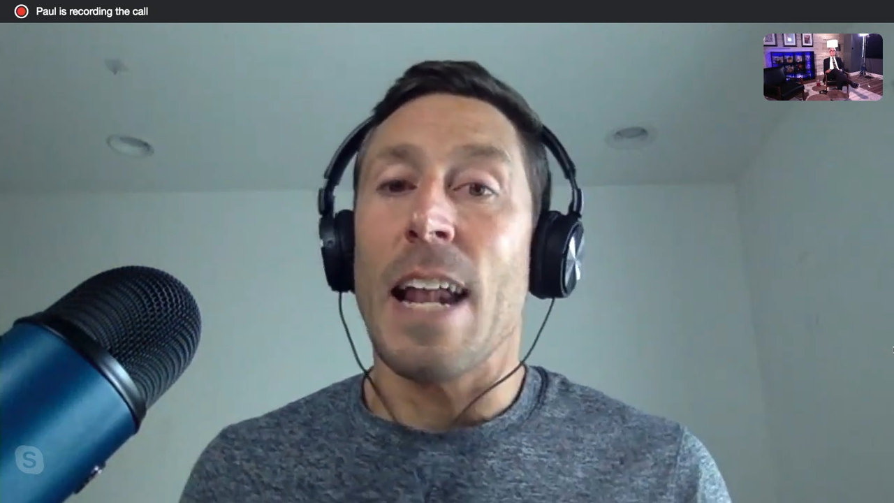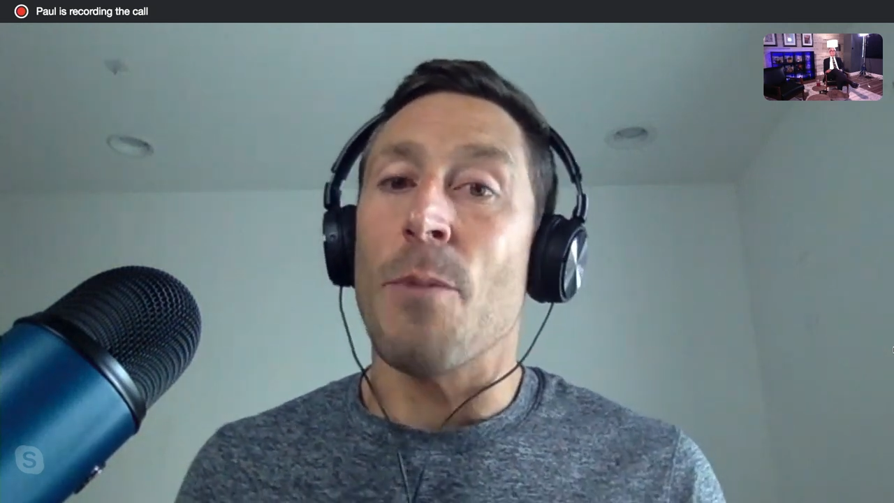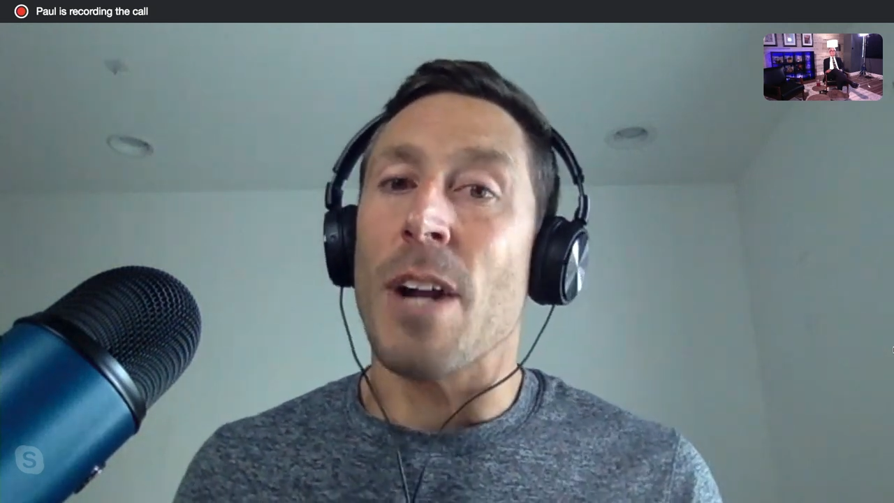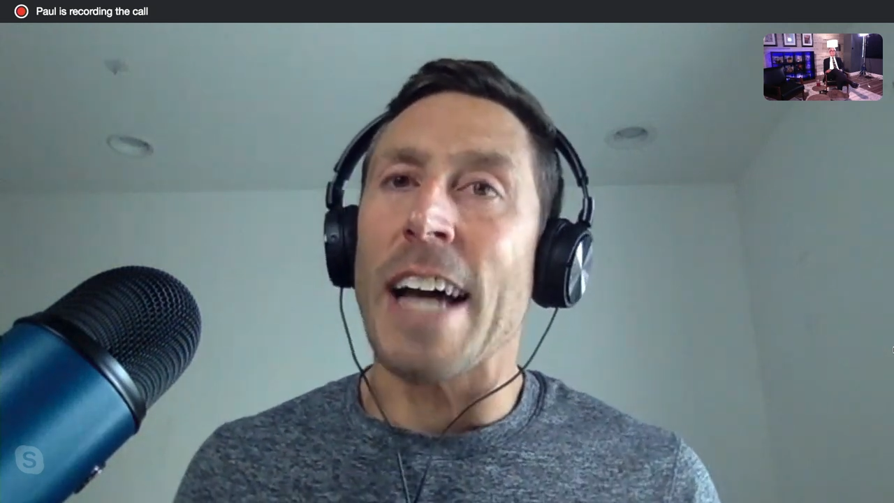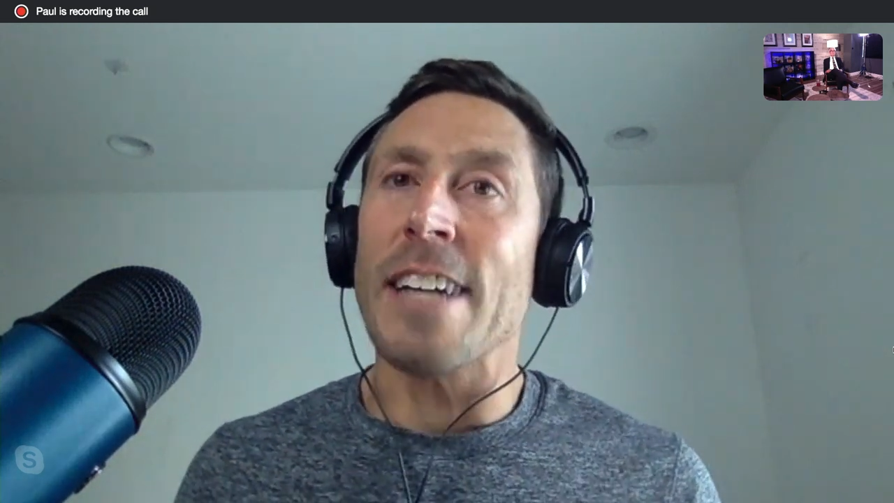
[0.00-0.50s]

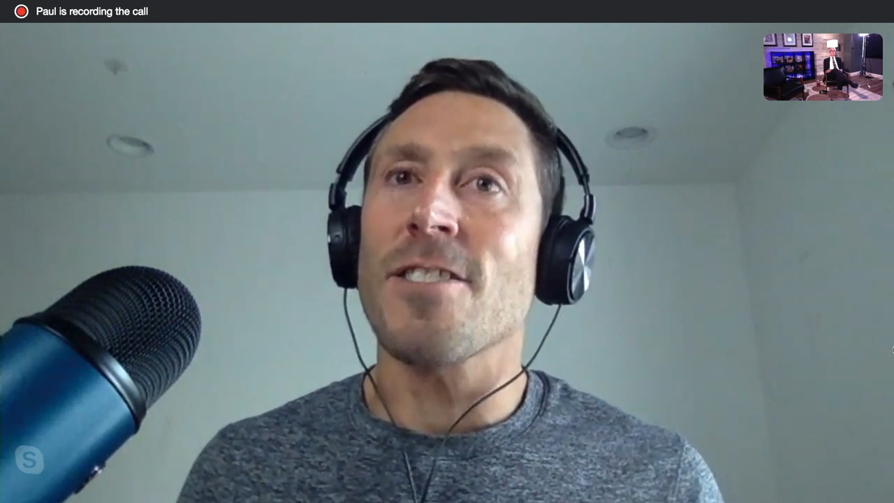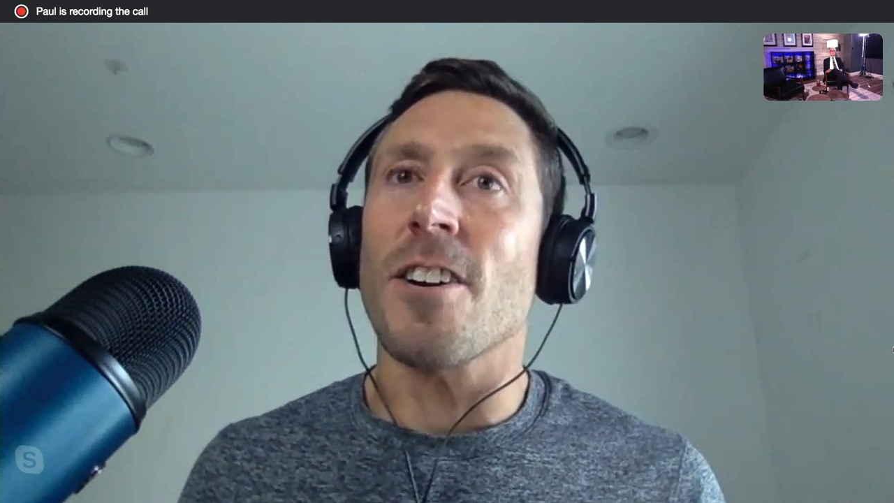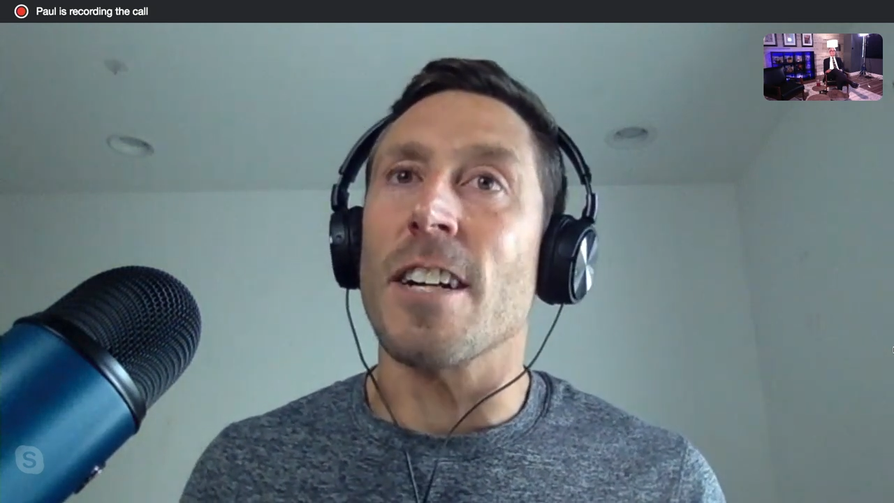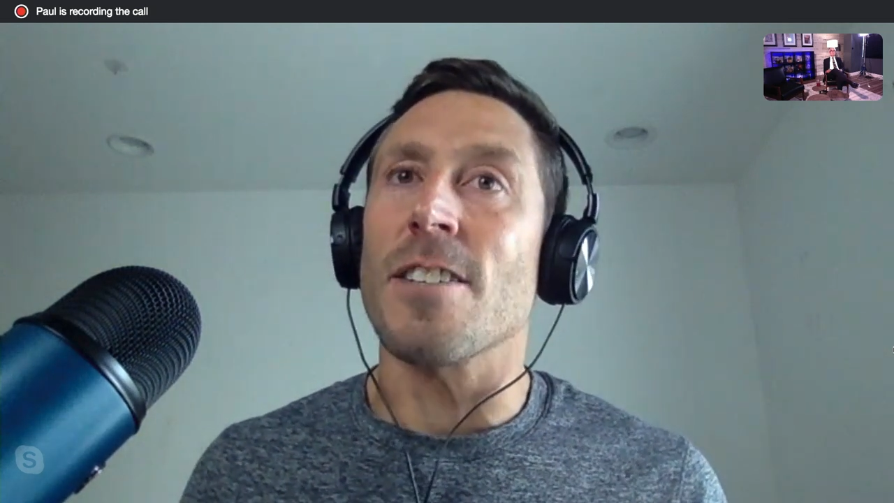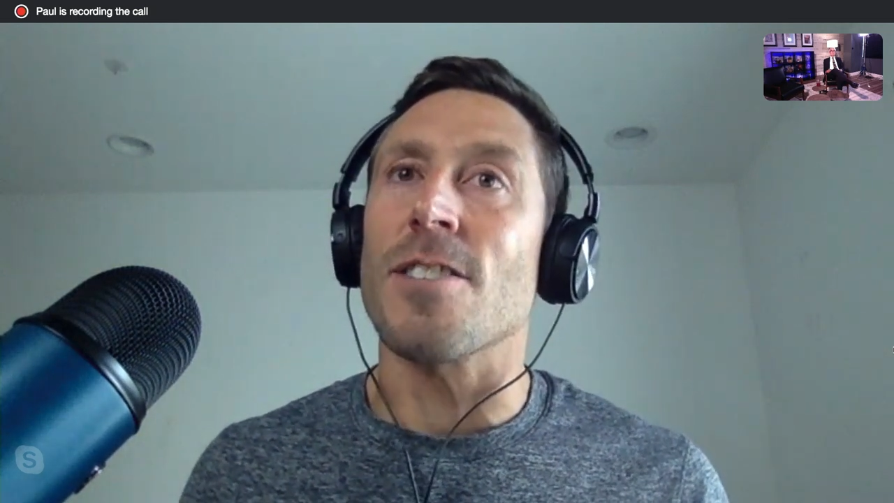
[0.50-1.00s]
And when I
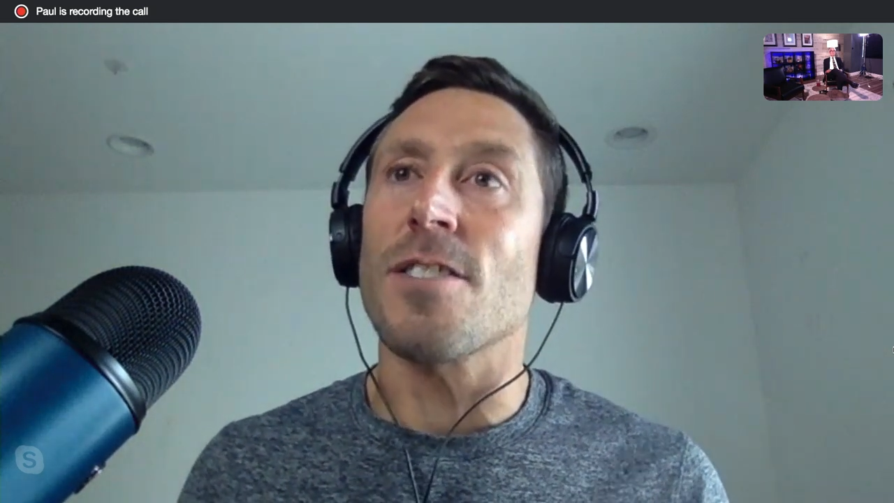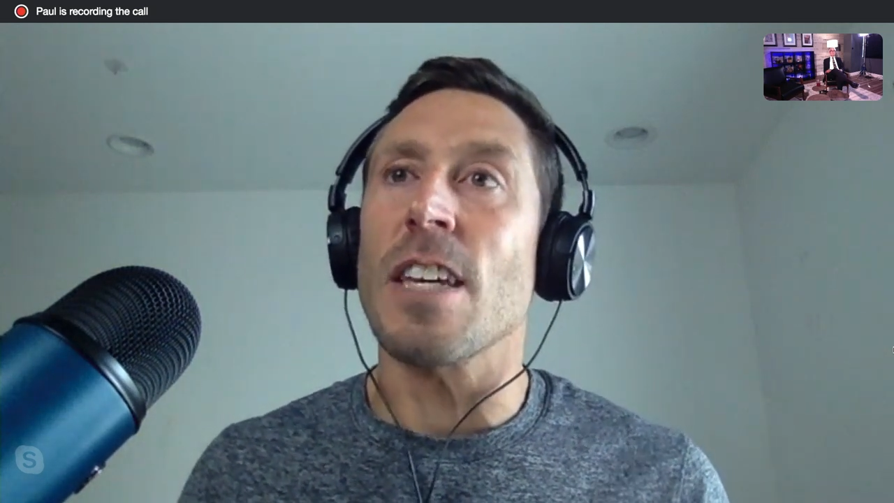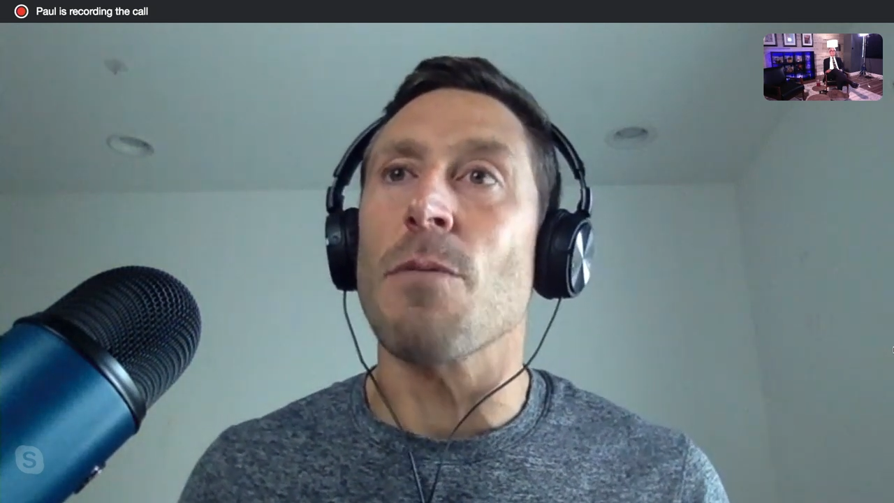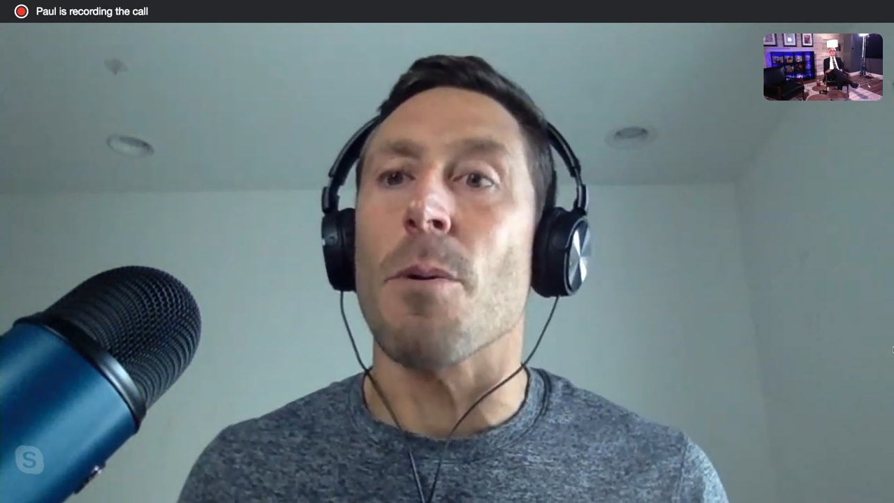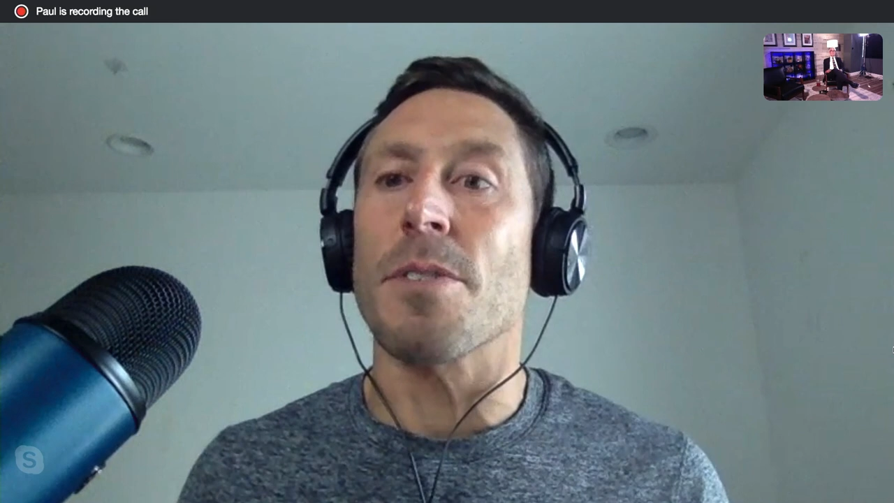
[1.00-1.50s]
started to see what